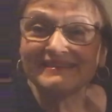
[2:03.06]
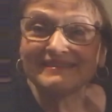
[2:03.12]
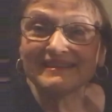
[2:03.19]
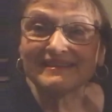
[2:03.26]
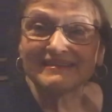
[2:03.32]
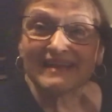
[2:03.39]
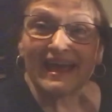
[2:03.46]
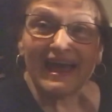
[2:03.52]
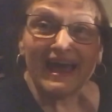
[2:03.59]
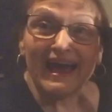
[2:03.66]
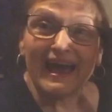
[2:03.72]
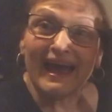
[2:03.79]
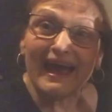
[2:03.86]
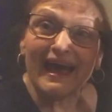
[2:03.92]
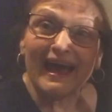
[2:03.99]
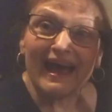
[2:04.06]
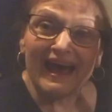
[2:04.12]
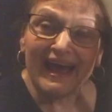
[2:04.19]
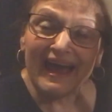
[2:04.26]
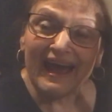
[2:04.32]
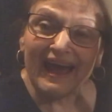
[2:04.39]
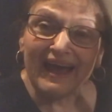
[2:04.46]
says ah, ah,
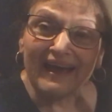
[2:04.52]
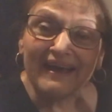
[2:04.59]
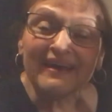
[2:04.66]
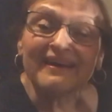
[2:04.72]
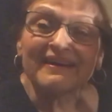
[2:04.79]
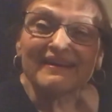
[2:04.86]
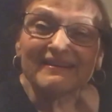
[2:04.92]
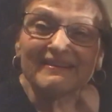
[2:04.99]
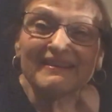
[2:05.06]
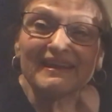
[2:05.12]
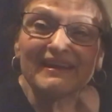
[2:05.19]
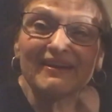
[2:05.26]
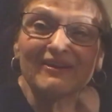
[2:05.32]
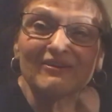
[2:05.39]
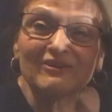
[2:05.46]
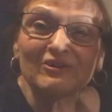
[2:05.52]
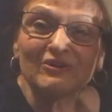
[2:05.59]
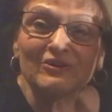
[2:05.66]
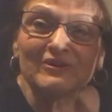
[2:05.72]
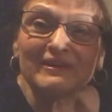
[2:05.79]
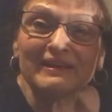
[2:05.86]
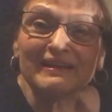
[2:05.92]
ah, they are
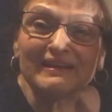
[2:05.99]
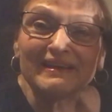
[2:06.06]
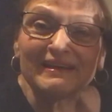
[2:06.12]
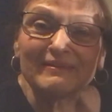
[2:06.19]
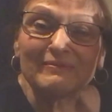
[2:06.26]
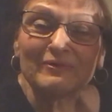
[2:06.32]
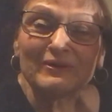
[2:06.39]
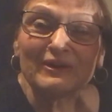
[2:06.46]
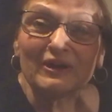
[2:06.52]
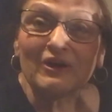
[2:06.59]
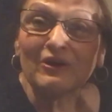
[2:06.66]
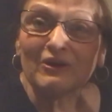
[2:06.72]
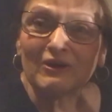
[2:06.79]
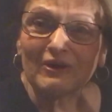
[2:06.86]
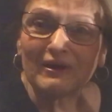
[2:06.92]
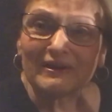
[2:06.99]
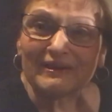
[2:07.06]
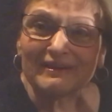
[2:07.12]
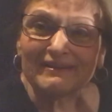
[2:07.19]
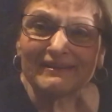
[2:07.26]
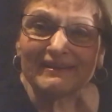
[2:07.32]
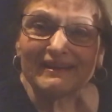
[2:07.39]
learning, putting a hook on
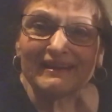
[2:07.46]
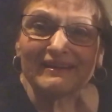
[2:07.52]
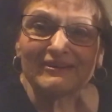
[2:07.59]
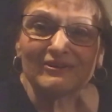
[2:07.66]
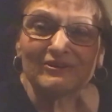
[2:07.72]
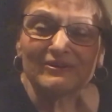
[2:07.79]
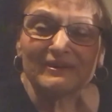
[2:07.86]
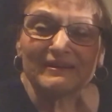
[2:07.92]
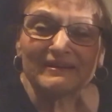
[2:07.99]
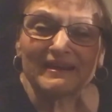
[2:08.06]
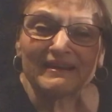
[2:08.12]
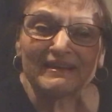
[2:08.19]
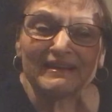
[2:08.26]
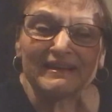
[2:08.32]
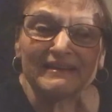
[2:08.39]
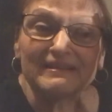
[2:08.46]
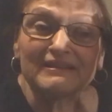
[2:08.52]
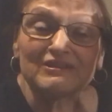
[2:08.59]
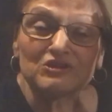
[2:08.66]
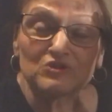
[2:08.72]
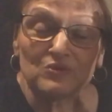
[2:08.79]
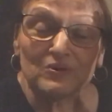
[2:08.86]
it and learning that the
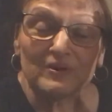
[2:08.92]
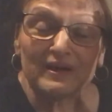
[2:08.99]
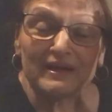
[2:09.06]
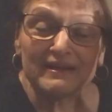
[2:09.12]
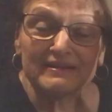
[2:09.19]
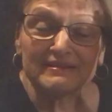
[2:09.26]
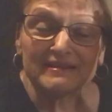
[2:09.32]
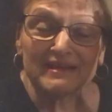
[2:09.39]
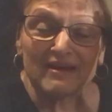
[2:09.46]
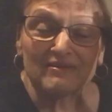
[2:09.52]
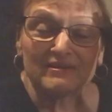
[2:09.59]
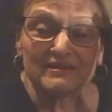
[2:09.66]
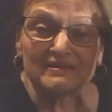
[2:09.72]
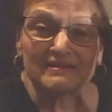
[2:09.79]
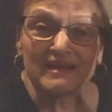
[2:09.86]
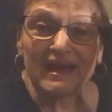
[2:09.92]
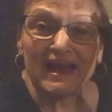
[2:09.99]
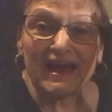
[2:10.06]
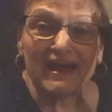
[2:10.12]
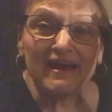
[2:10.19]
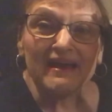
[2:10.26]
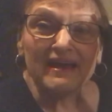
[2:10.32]
short A sound is
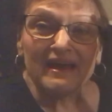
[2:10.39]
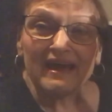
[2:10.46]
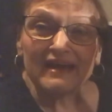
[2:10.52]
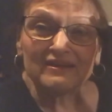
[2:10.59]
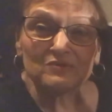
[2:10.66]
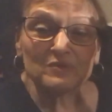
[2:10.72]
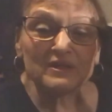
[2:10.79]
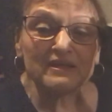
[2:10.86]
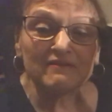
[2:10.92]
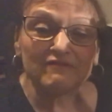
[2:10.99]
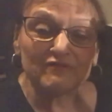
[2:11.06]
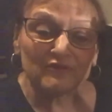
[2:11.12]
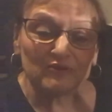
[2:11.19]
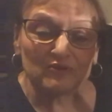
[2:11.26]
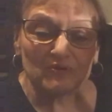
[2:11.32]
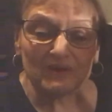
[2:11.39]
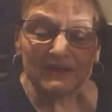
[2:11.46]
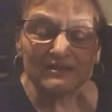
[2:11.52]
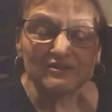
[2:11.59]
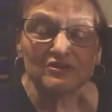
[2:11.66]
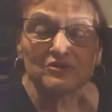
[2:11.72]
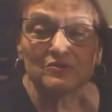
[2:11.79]
ah. As we get further
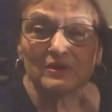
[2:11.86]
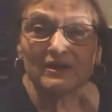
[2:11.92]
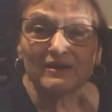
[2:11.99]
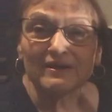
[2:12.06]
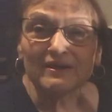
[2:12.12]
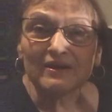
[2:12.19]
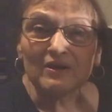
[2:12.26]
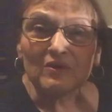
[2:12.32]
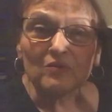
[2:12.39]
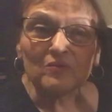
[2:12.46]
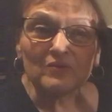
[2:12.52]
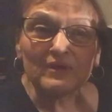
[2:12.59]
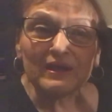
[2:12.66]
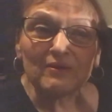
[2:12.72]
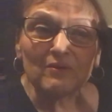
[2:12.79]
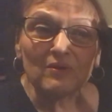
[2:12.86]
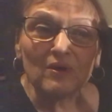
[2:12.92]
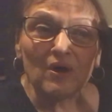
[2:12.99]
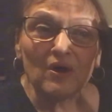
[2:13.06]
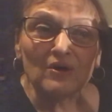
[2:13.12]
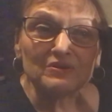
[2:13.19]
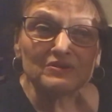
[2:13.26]
into it, they will
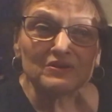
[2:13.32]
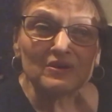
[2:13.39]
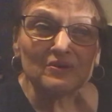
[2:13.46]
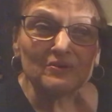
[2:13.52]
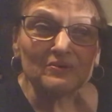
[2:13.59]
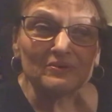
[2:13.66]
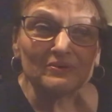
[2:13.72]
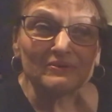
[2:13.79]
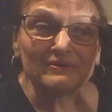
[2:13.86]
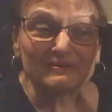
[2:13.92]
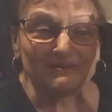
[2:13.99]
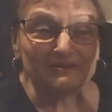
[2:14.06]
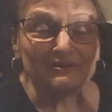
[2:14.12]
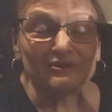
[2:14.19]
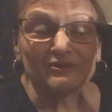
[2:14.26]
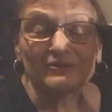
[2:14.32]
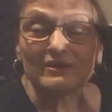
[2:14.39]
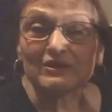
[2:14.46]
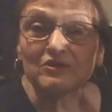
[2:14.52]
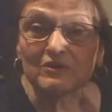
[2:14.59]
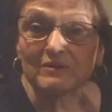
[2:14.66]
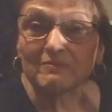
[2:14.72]
also learn that
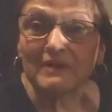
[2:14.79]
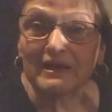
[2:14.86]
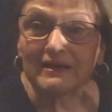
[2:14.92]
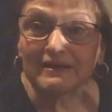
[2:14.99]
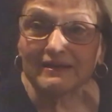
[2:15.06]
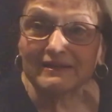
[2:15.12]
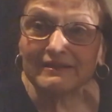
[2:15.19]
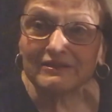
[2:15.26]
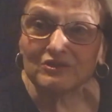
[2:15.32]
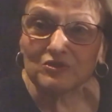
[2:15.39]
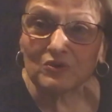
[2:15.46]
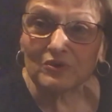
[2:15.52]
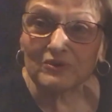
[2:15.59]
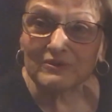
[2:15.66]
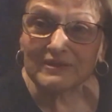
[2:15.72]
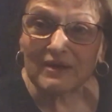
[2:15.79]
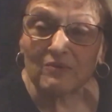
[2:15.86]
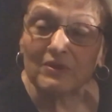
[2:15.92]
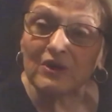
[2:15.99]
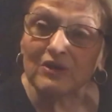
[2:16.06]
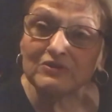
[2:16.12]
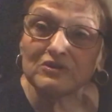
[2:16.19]
you can make it in a shorter sound.
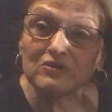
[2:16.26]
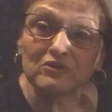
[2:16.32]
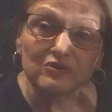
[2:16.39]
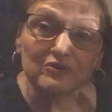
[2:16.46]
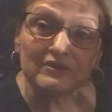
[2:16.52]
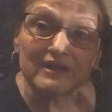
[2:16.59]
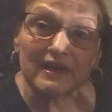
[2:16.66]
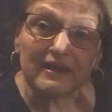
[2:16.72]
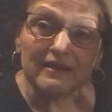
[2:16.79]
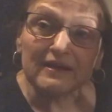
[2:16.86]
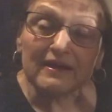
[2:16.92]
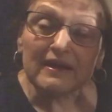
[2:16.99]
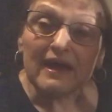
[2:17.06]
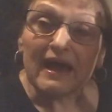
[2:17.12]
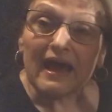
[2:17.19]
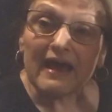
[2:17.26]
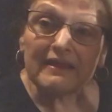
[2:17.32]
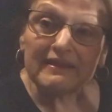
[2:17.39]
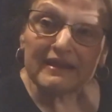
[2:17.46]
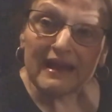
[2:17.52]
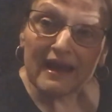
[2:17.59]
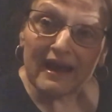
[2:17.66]
We also learned that
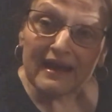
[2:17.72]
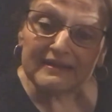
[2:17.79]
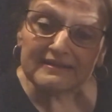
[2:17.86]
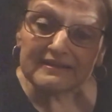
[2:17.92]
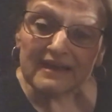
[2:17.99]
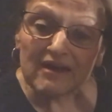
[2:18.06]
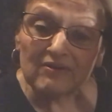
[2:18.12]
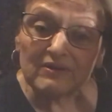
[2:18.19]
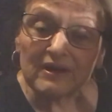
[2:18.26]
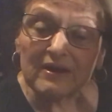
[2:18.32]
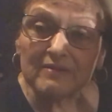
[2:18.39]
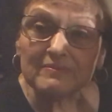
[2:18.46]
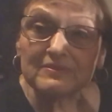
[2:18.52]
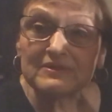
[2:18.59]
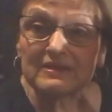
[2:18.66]
the ah sound comes